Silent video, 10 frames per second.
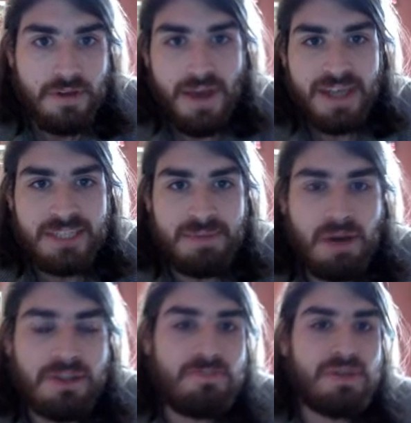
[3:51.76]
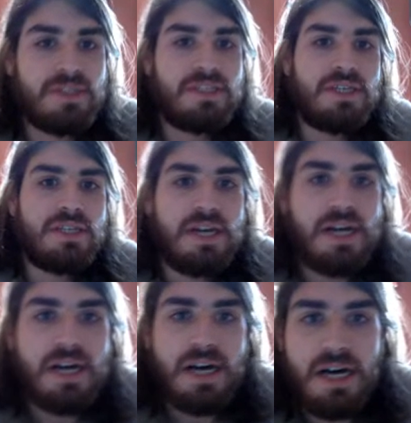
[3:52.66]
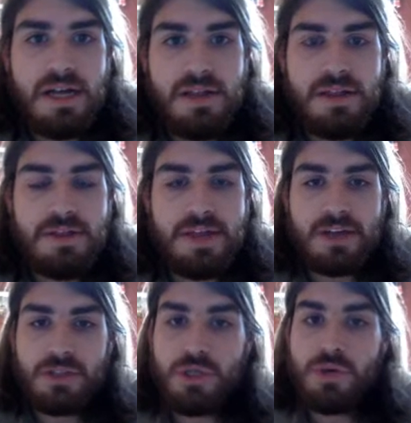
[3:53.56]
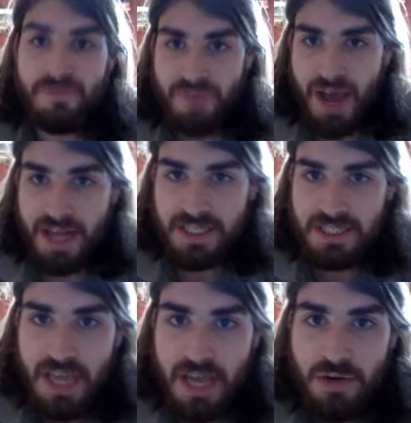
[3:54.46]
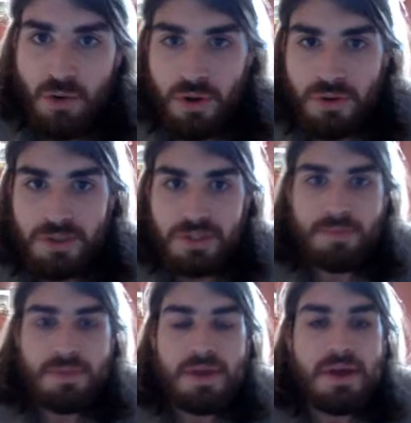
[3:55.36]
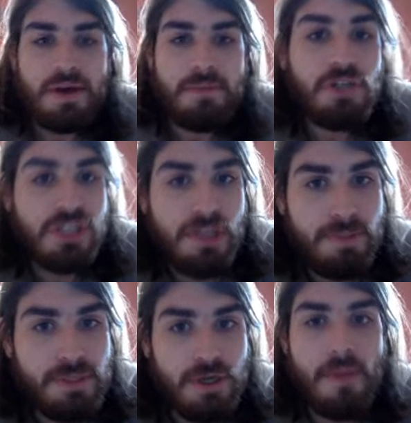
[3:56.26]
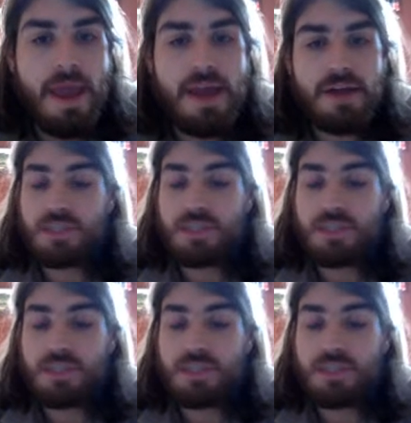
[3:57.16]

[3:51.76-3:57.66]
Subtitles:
Facts about lipids. They include fats and oils. Most lipids are made of